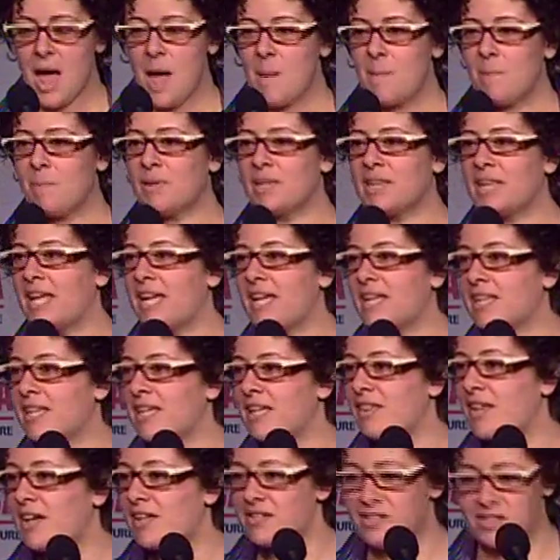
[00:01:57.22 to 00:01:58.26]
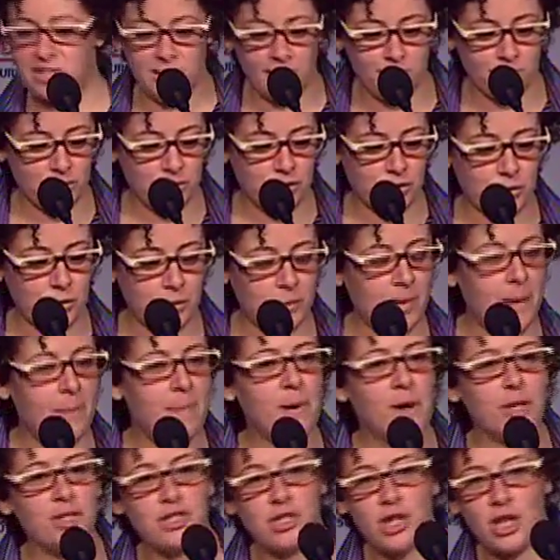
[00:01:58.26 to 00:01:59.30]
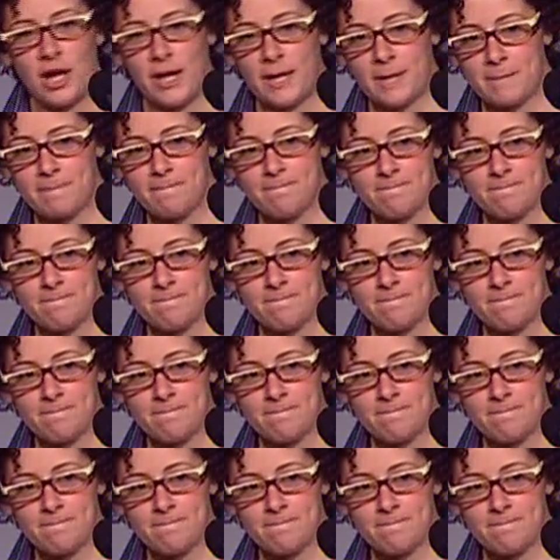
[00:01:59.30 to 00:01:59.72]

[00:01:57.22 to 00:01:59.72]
but lately that seems to be a punchline.